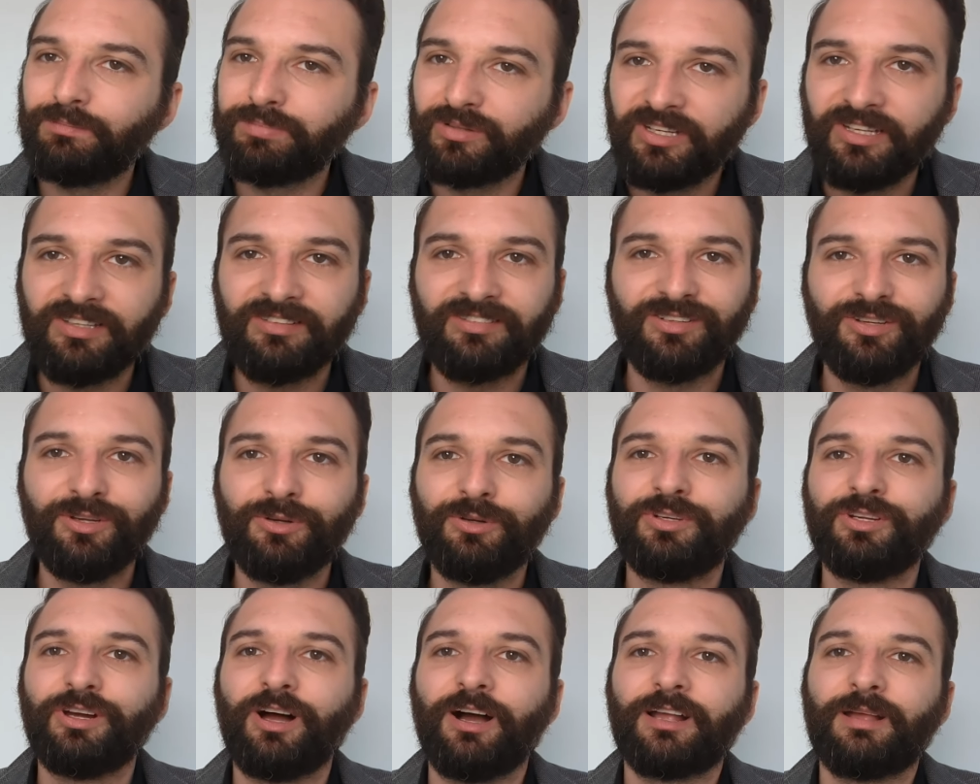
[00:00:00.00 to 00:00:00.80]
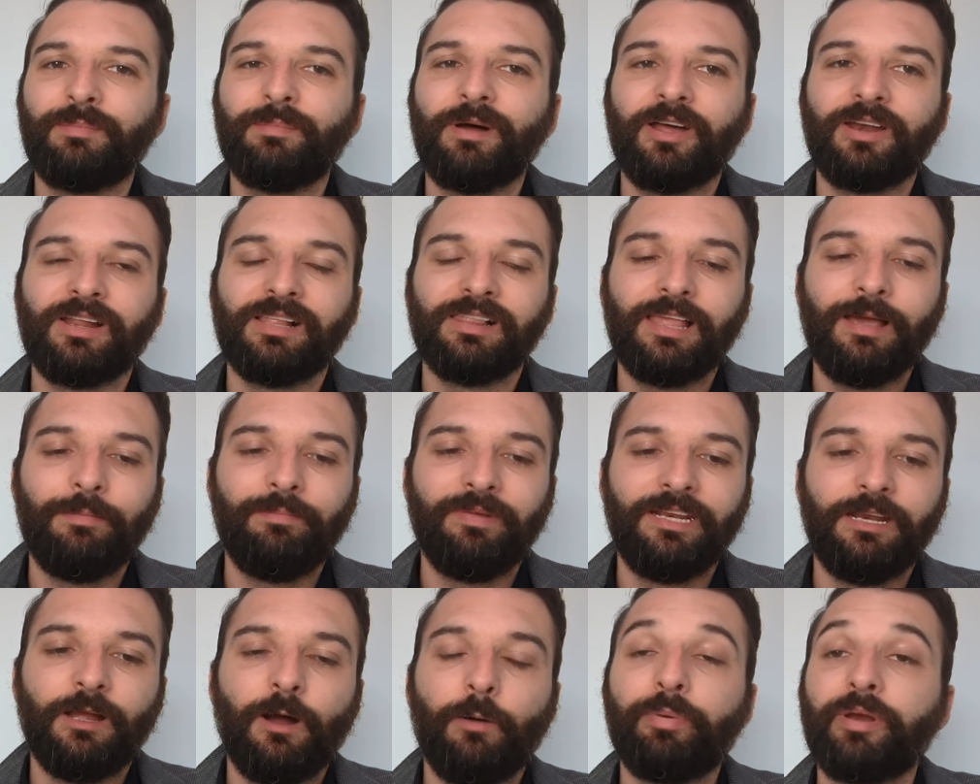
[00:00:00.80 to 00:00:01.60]
Please do talk about it. Let
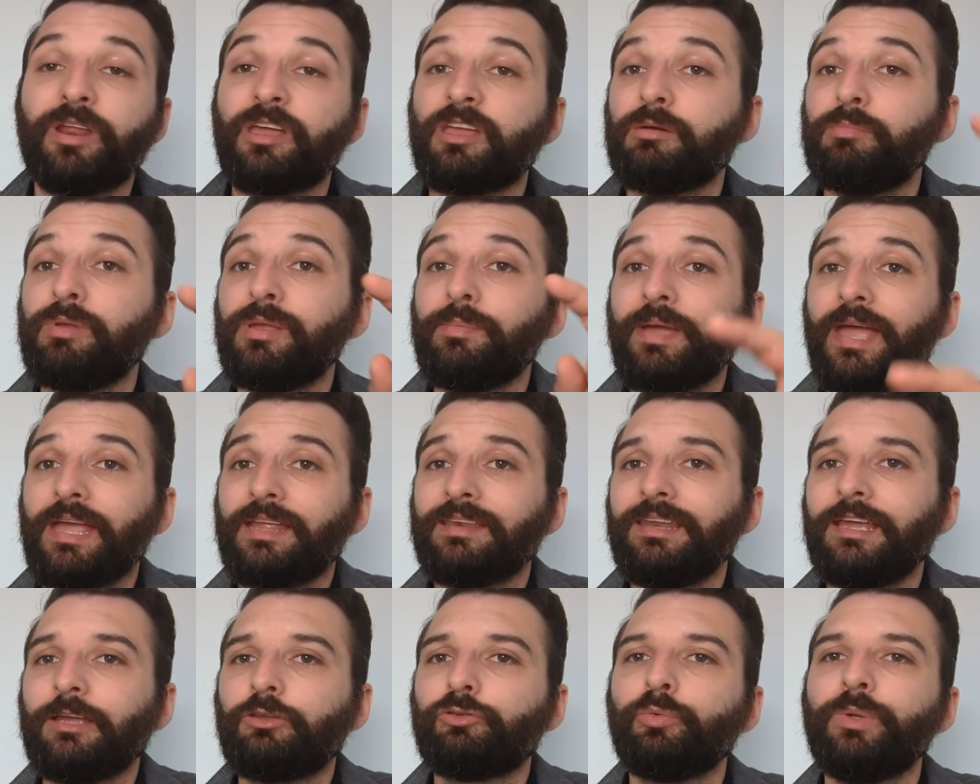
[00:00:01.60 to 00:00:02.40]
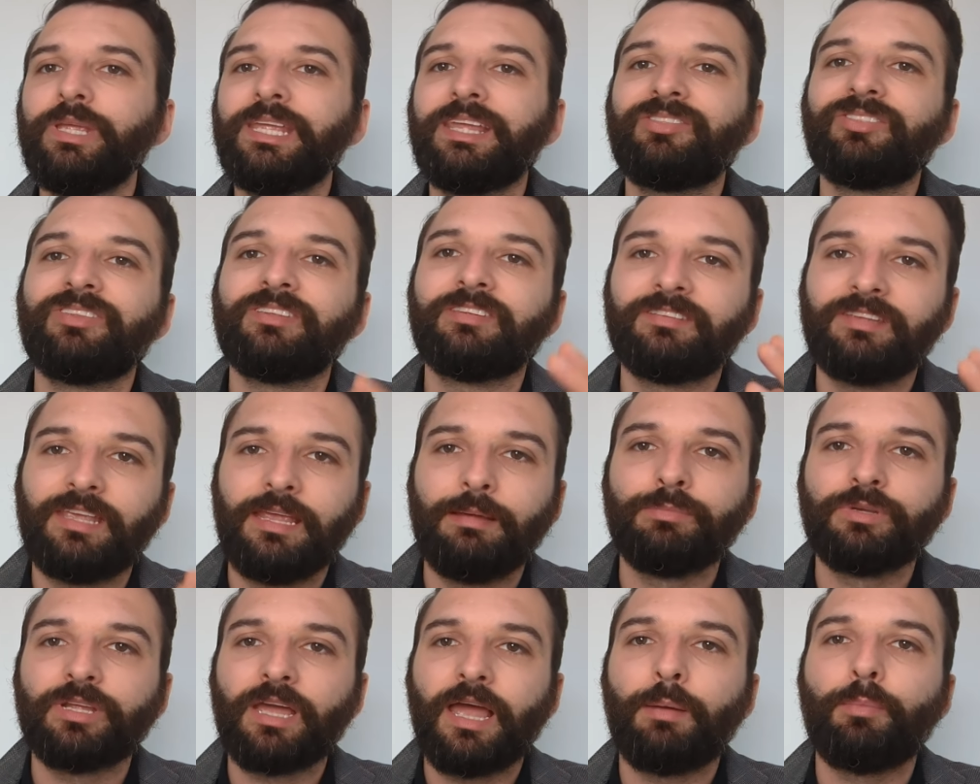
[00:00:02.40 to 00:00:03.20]
me know. But I'm going to be back next week at the
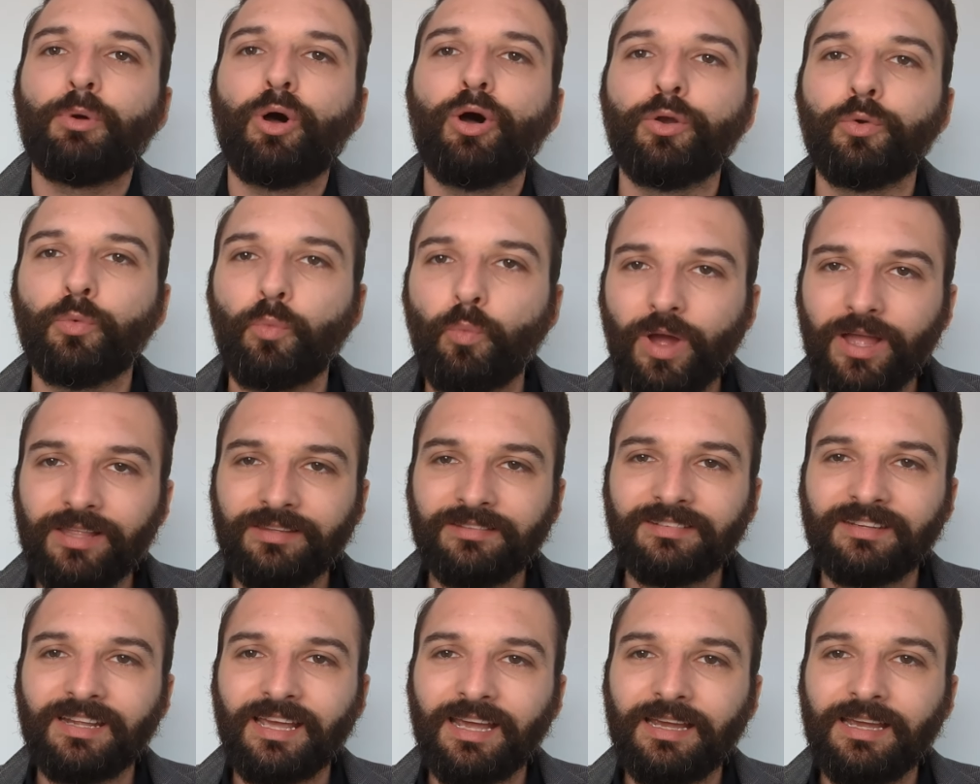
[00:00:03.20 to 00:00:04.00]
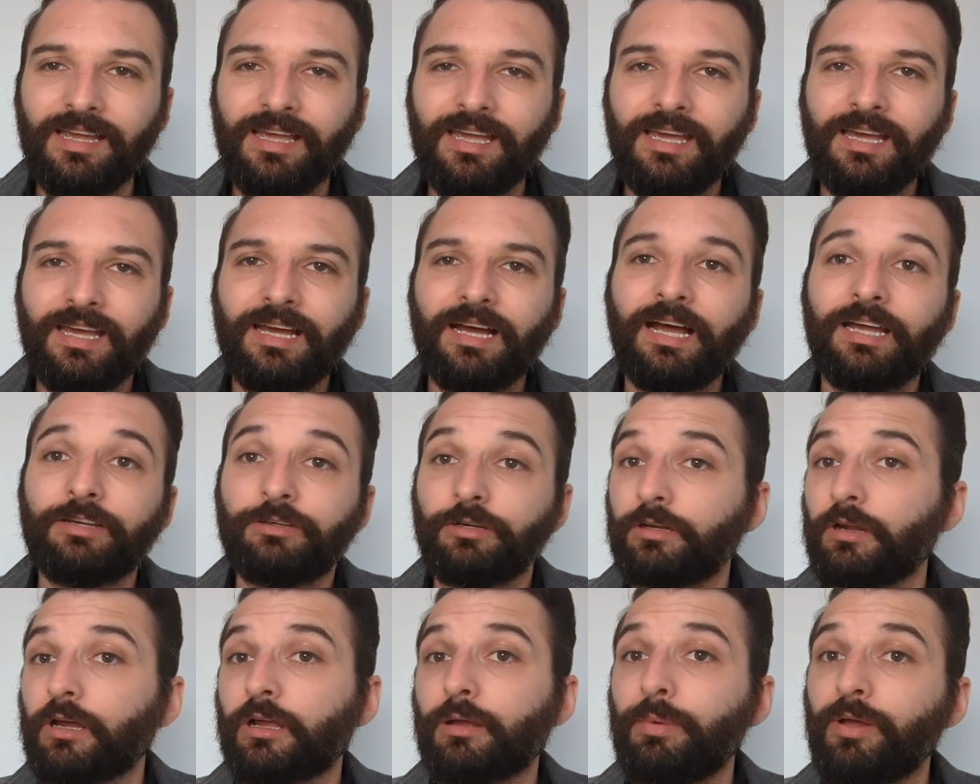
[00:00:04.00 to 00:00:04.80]
same time on Wednesday
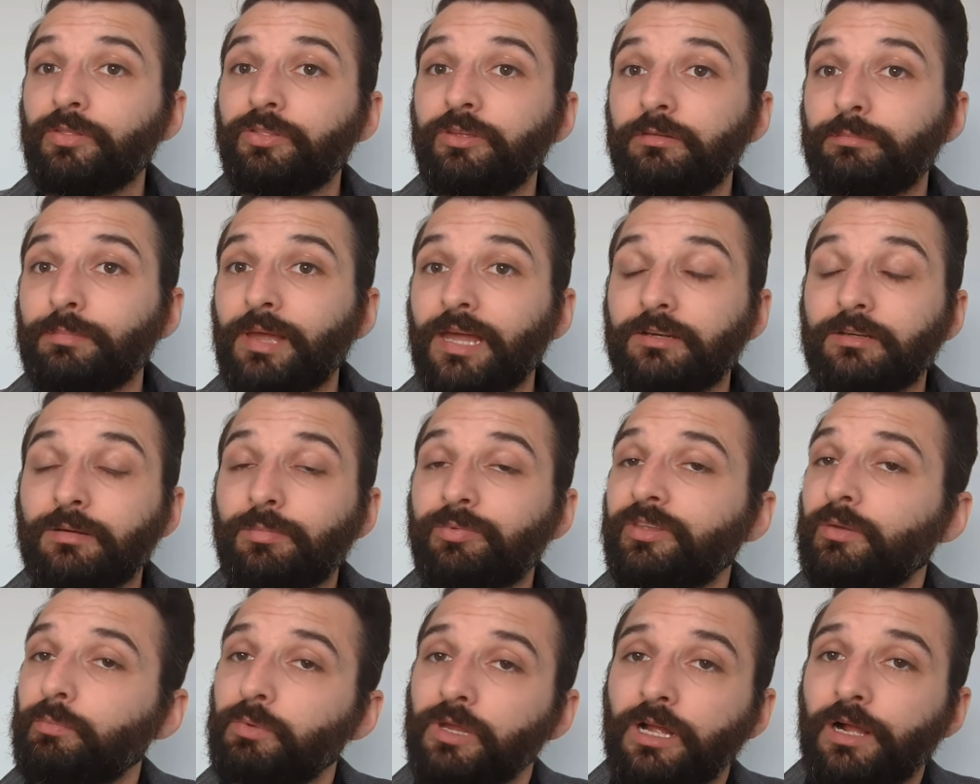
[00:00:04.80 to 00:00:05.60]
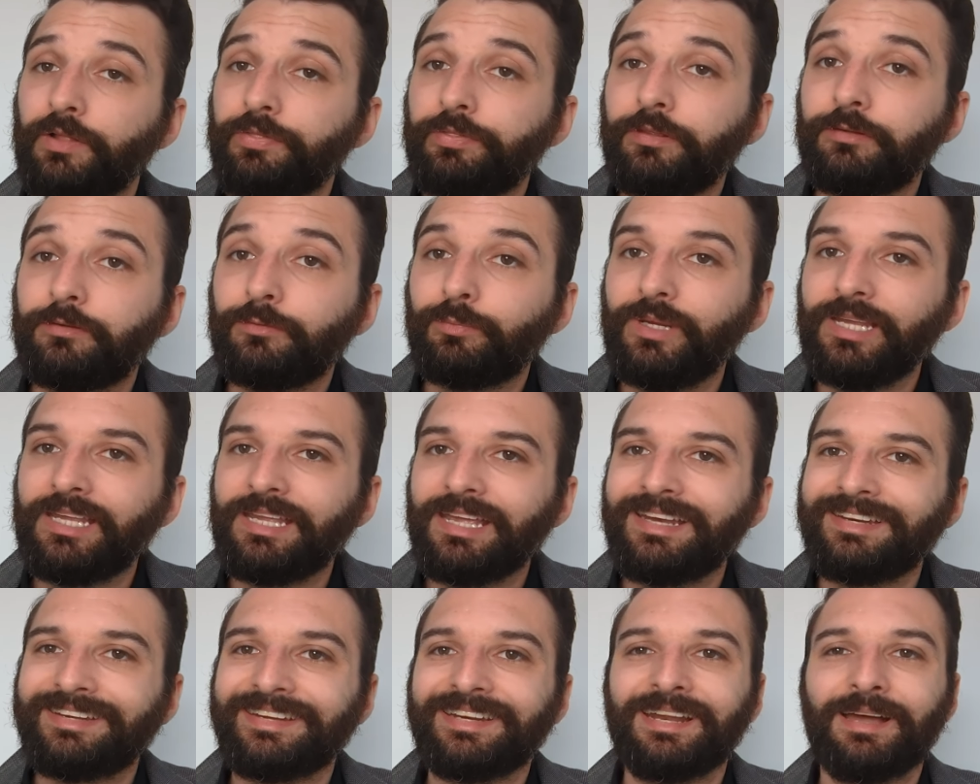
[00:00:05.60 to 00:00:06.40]
to talk about these matchups that we got this
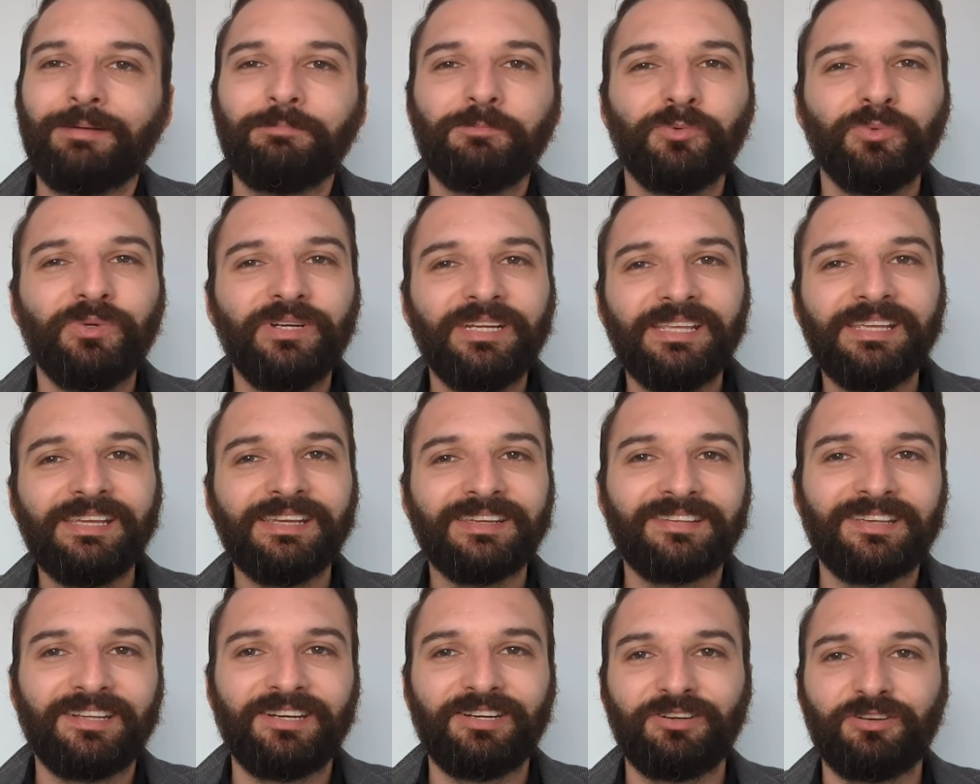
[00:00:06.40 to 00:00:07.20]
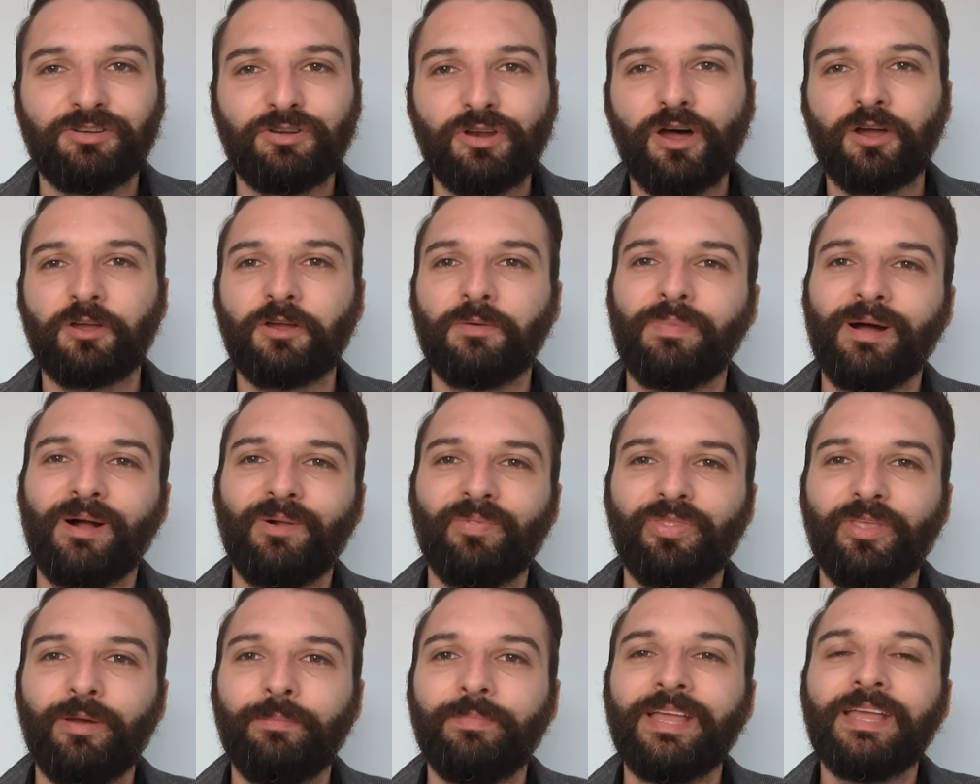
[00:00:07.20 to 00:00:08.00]
weekend. And I'm really excited to talk
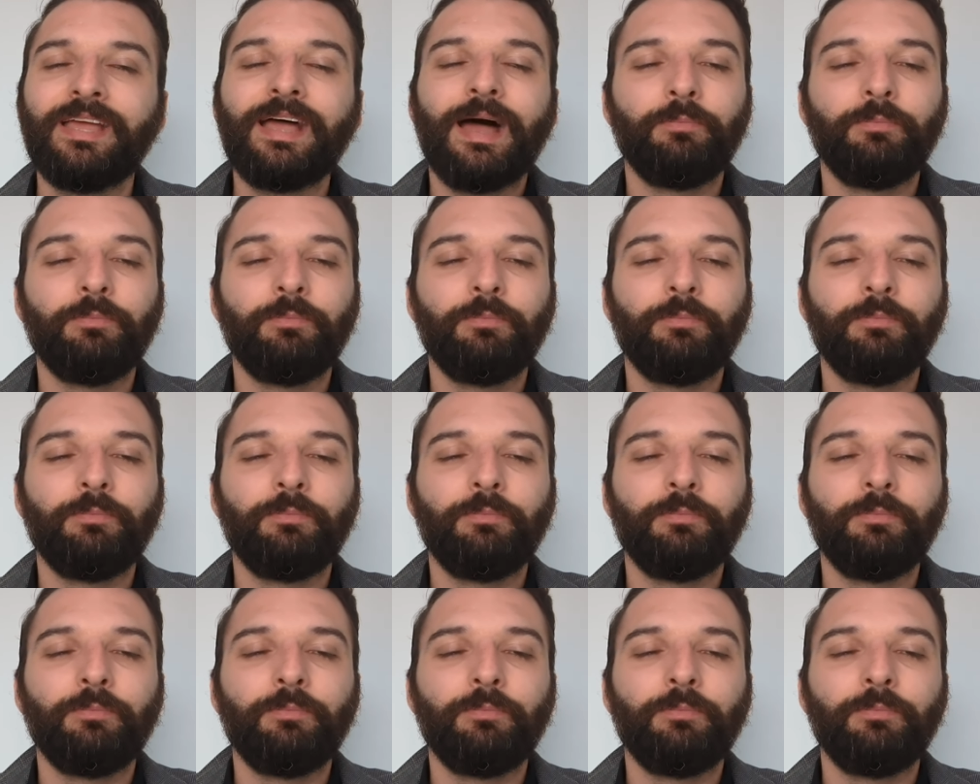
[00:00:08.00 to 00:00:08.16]
about them.